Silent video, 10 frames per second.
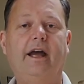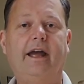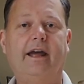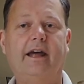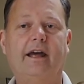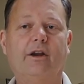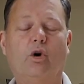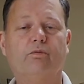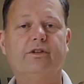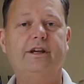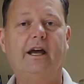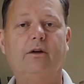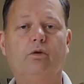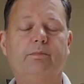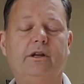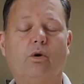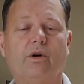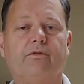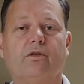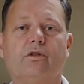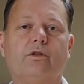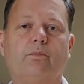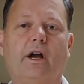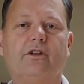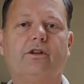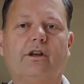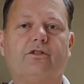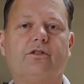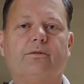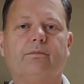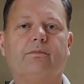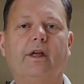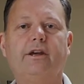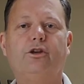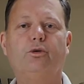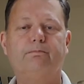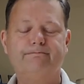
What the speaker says: and hopefully I will be going further in the process. Thank you.